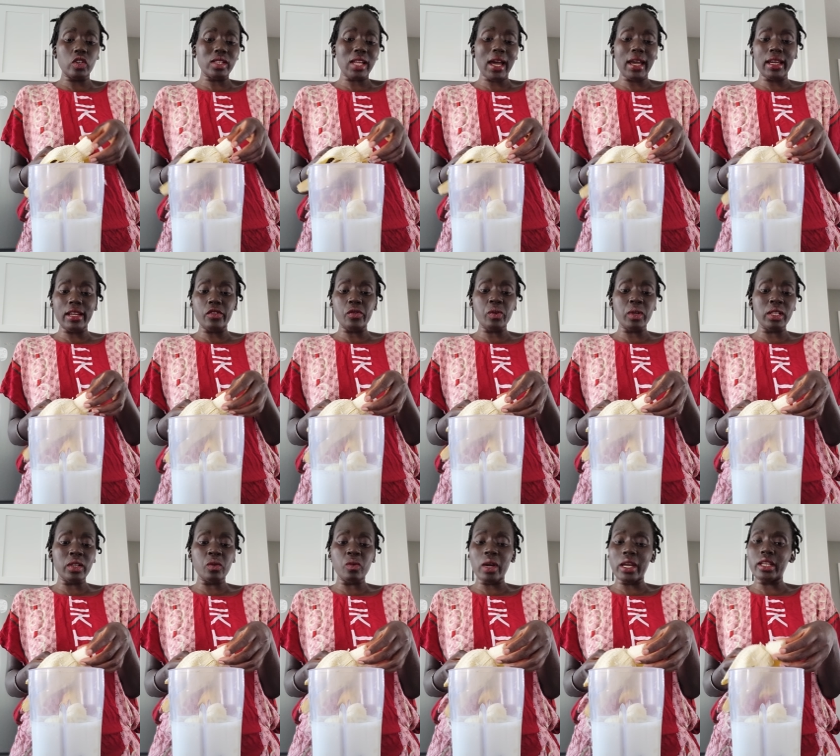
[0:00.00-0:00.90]
your diet.
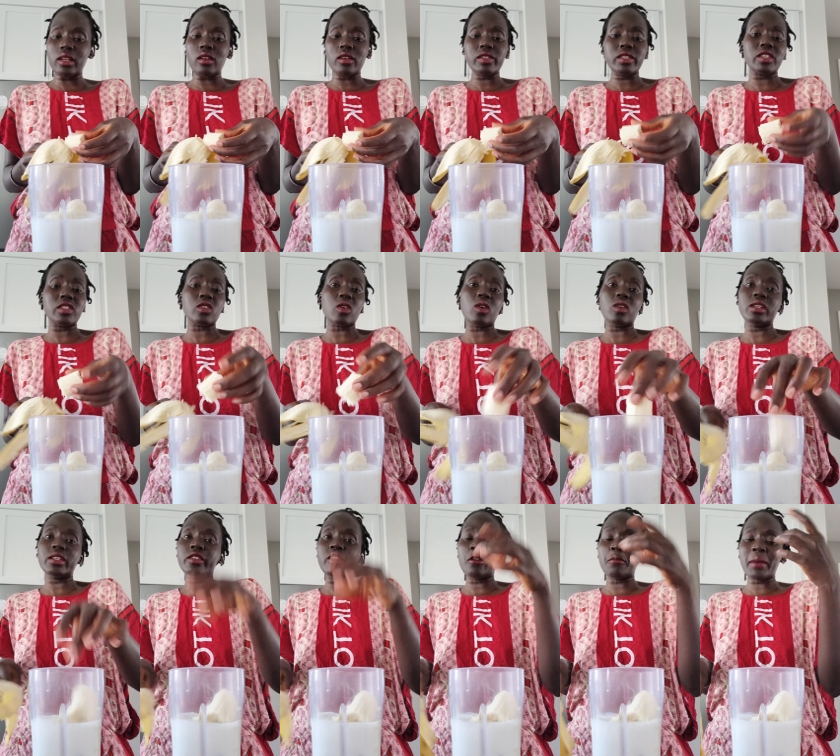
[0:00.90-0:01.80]
Really, weight loss is all
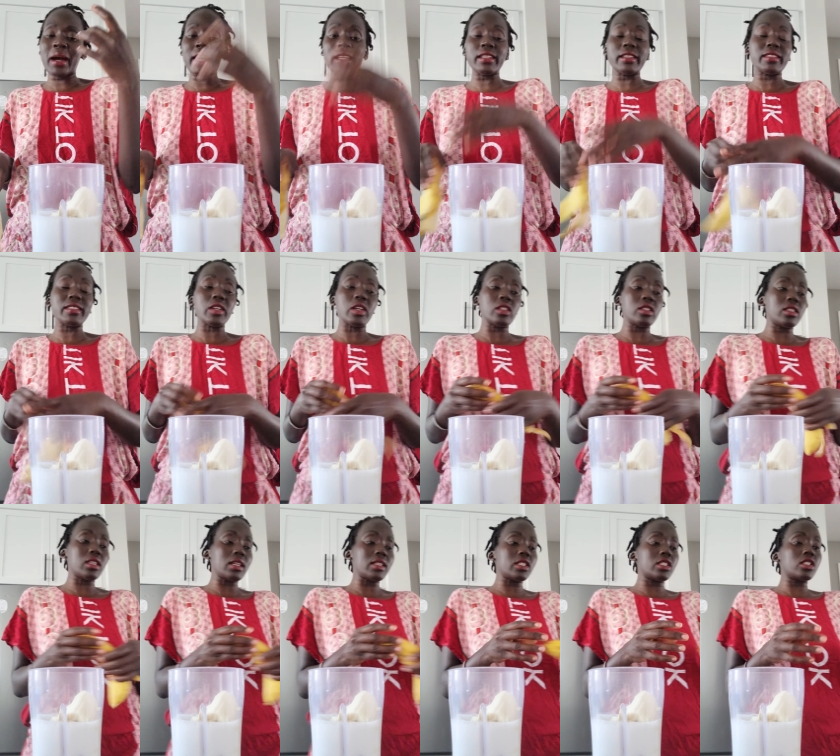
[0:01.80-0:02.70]
in your mind. It's, a,
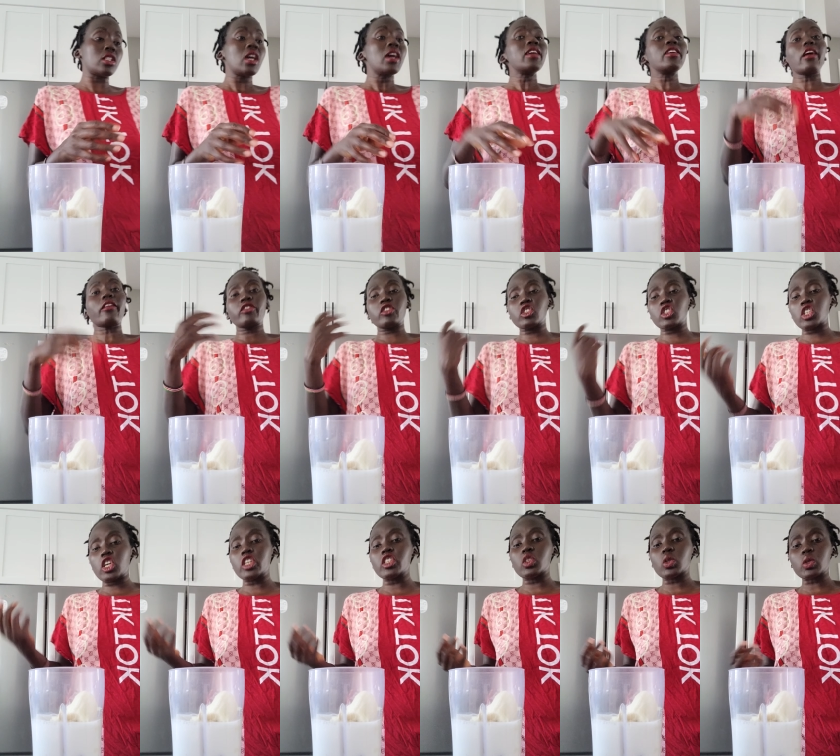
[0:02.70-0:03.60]
it's a, you have to
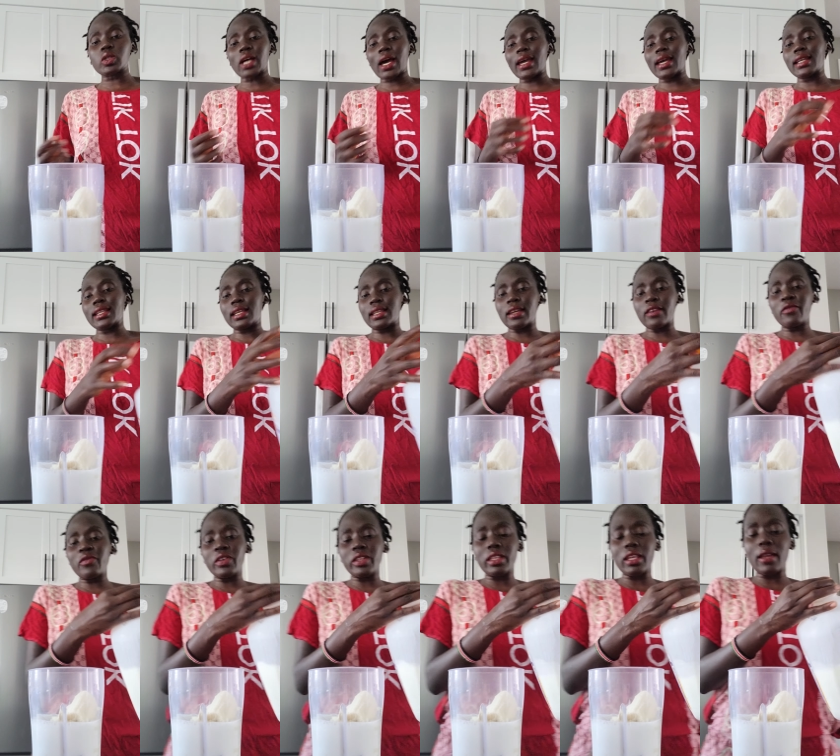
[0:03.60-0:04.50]
change your diet and
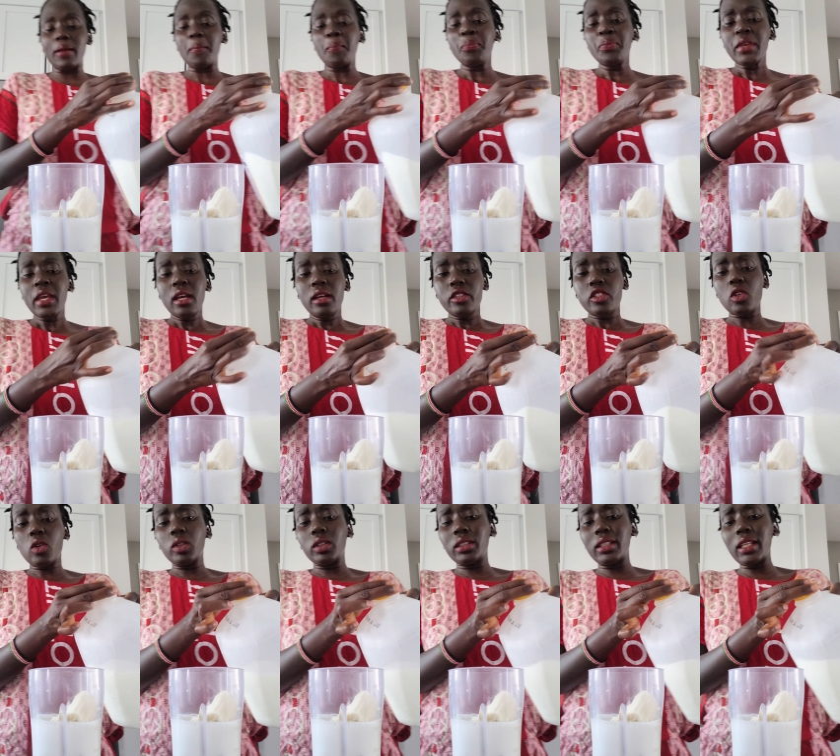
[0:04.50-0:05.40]
everything.
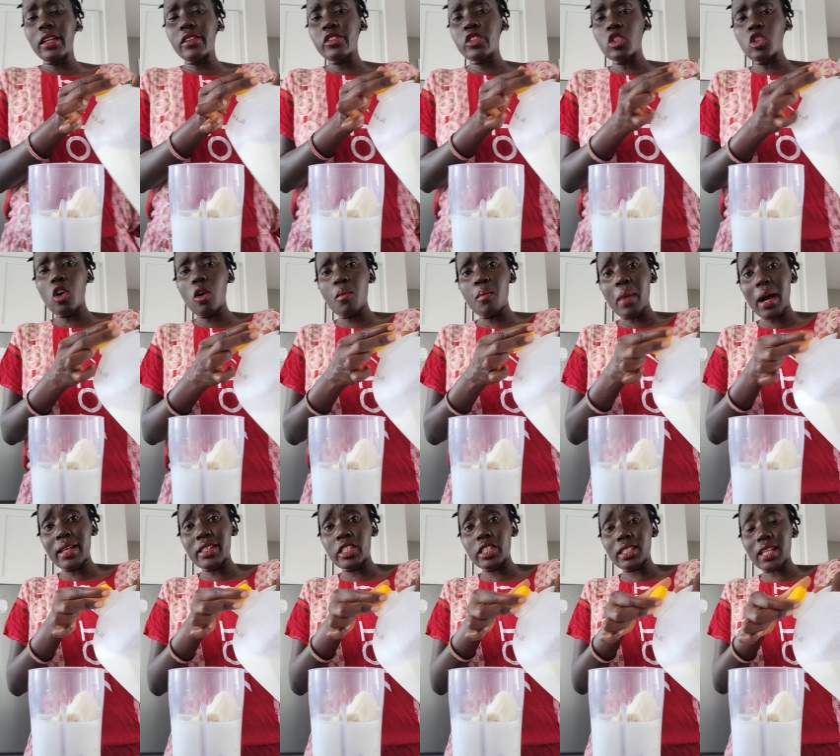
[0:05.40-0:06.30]
So there's no
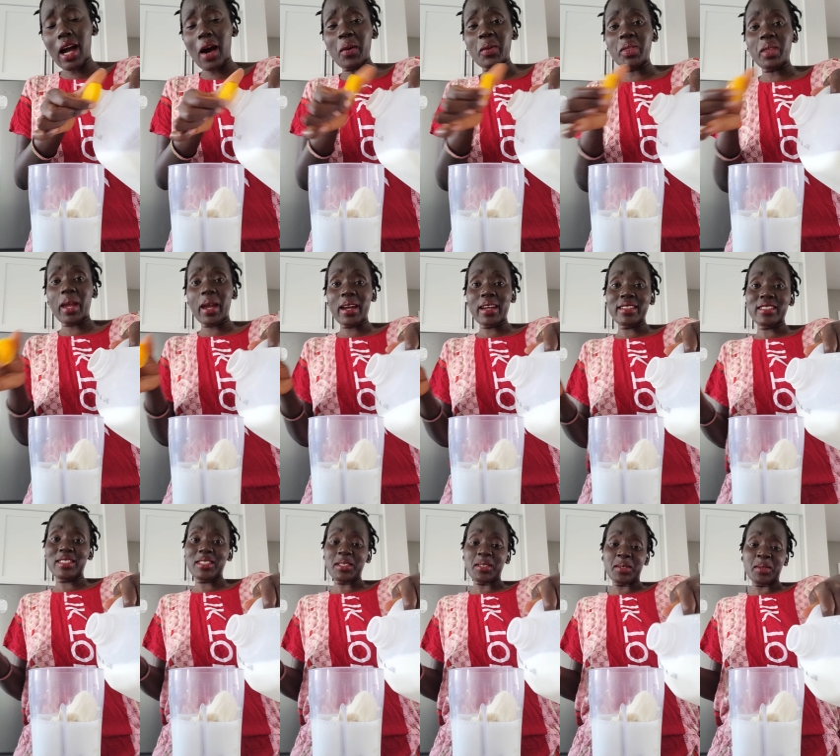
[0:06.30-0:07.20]
magic out
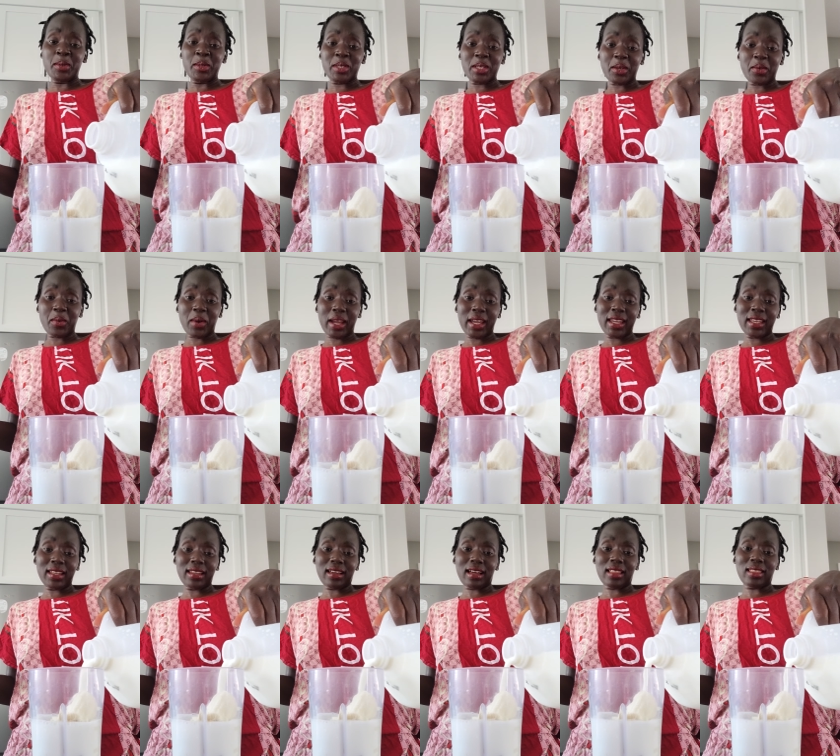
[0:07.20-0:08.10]
there to losing
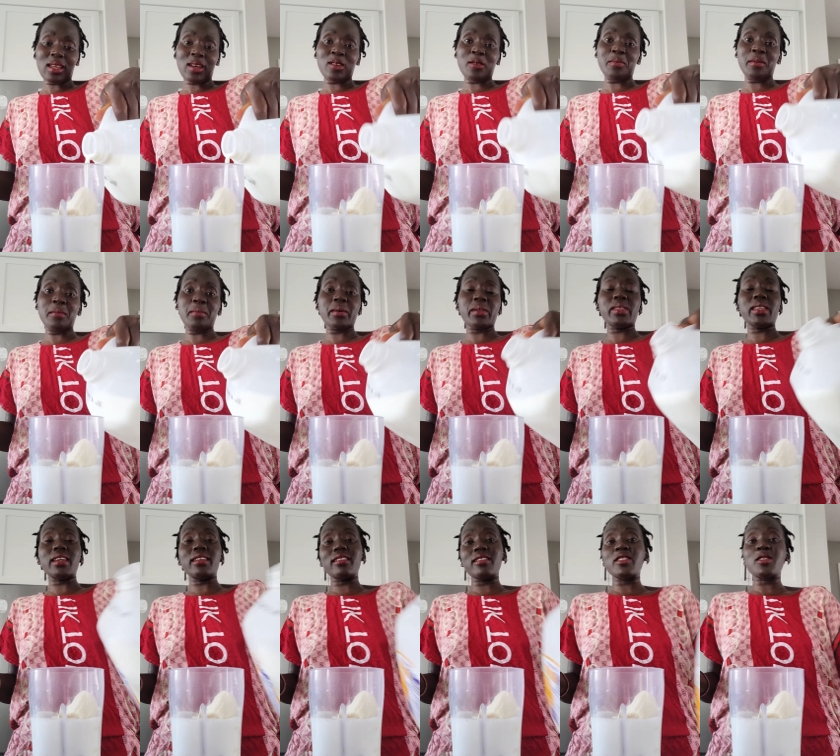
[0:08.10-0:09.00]
weight. A lot of people
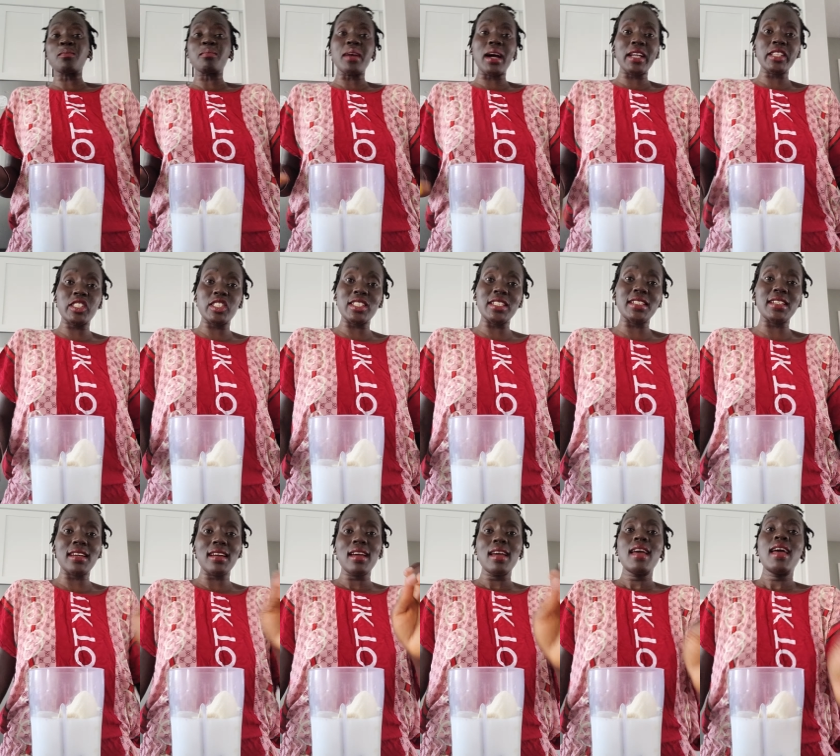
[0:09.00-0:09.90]
think there's
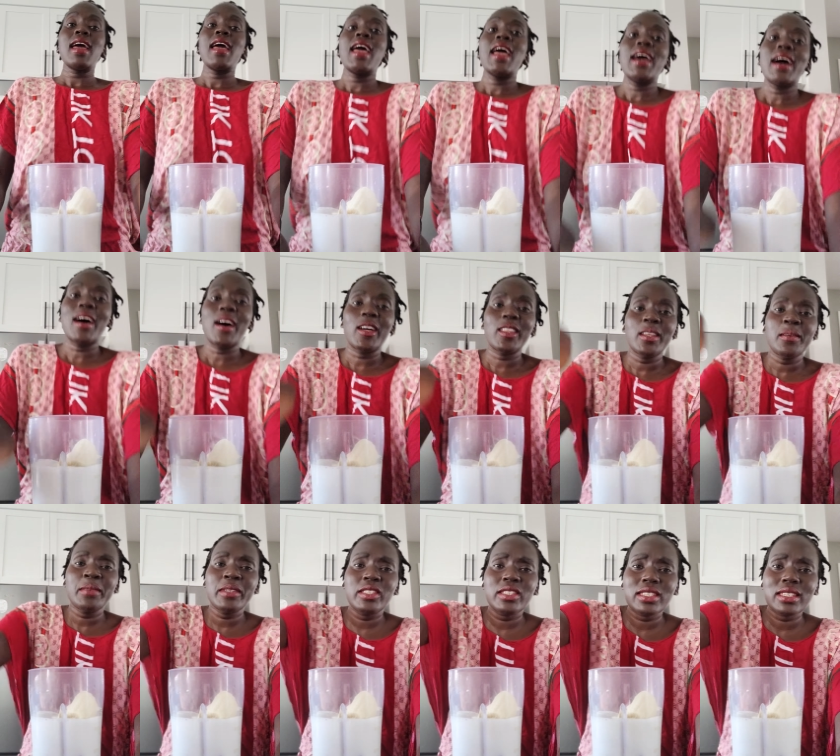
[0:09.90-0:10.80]
magic. Uh,
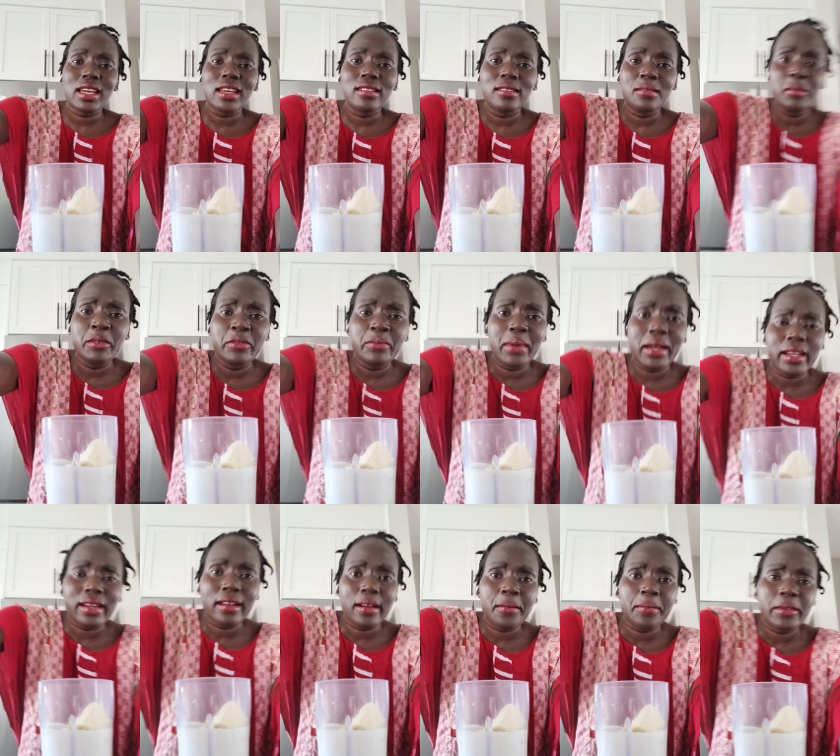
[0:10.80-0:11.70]
let me just kind of move my
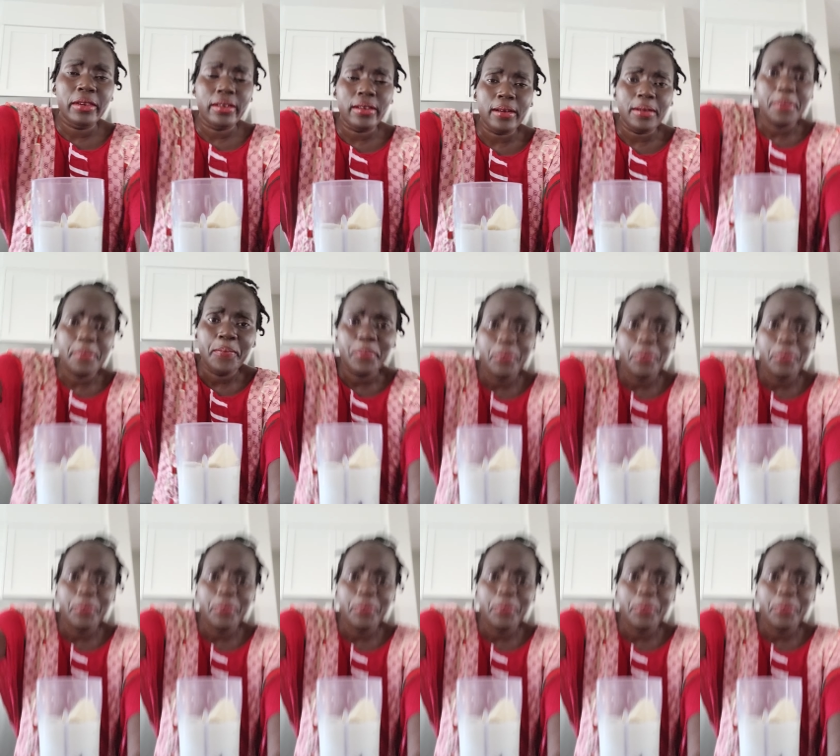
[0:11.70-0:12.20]
camera.